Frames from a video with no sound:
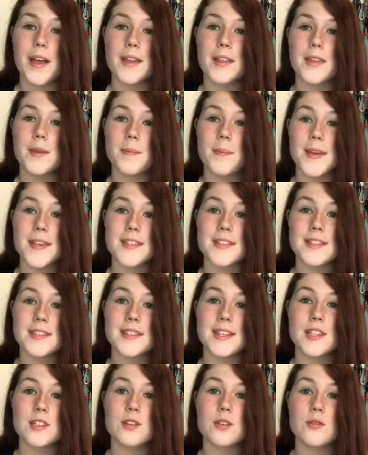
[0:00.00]
the
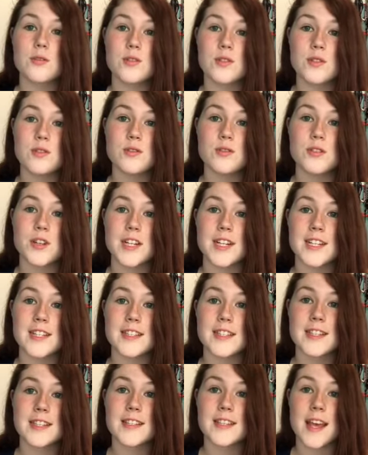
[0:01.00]
businesses who do treat us
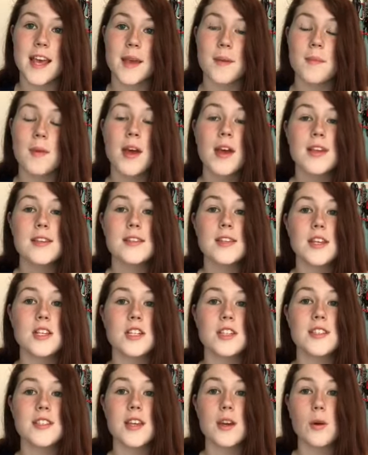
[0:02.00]
the same, such
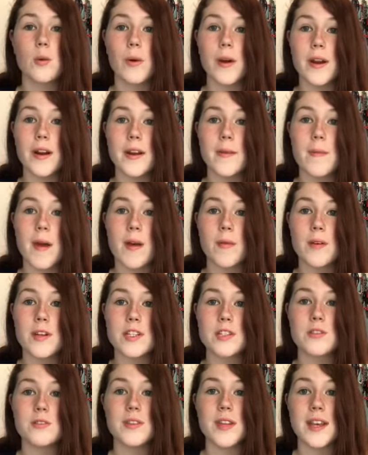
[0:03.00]
as the aquarium I
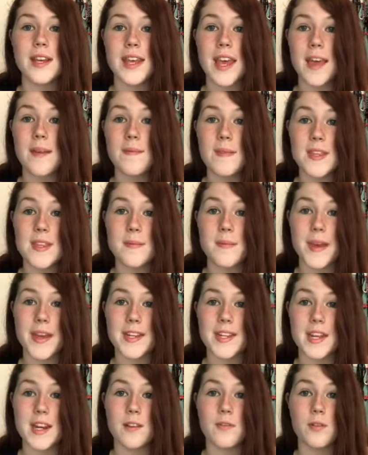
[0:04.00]
went to that gave me the
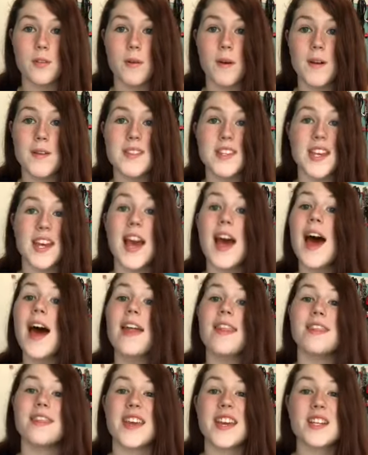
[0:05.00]
bandana for Rosie,
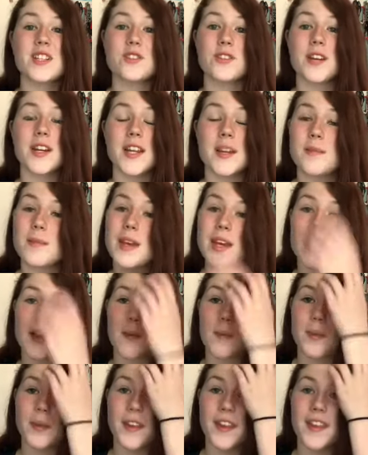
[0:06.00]
they treated me
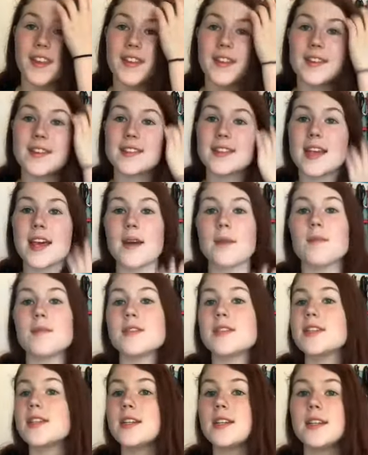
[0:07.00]
completely the same.
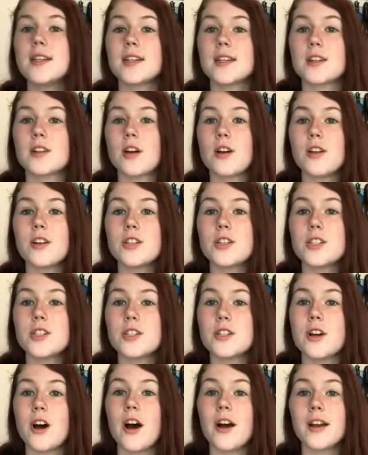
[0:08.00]
Didn't acknowledge the
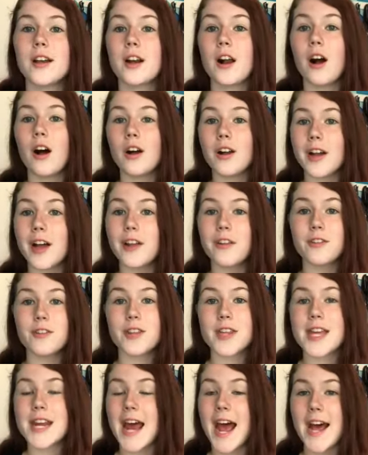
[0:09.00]
dog at all, other
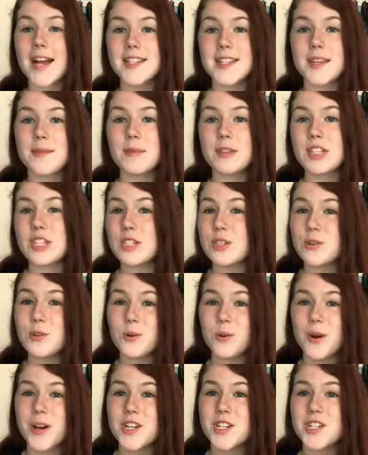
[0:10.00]
than asking me the 2
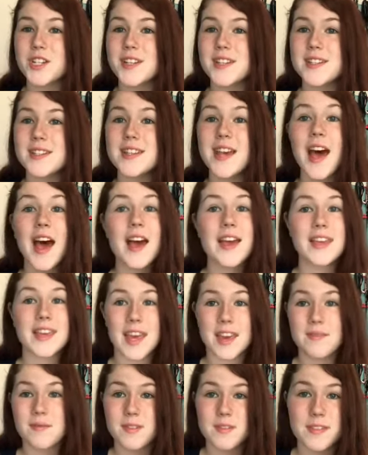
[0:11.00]
questions,
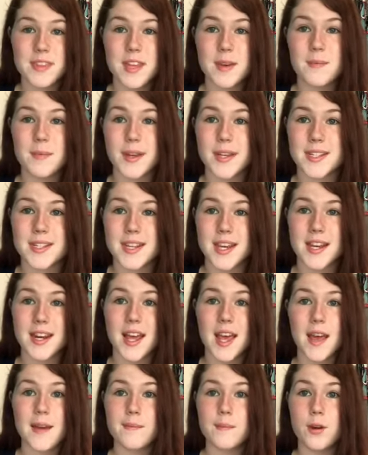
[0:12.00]
gave me the
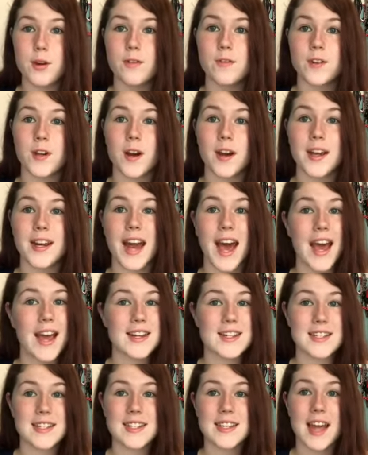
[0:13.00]
bandana, and moved on. I
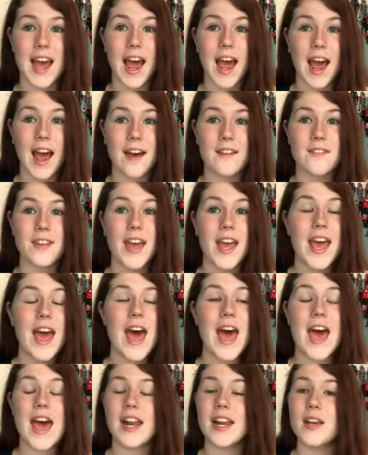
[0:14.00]
didn't have
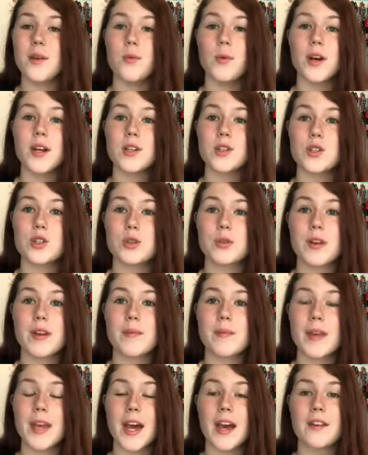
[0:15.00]
anyone
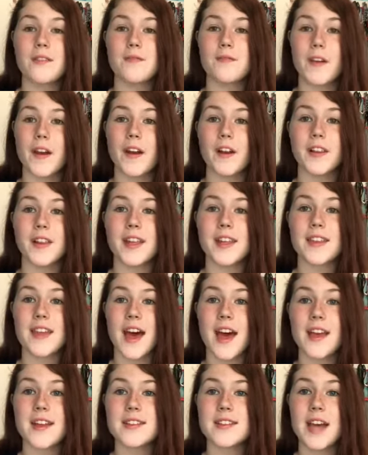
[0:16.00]
treat me unfairly
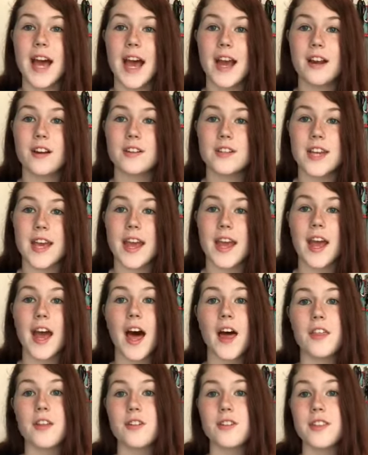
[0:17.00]
that entire day,
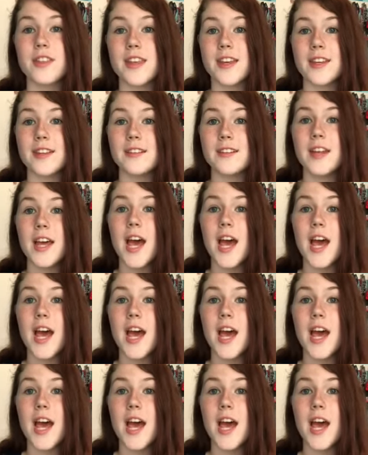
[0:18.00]
other than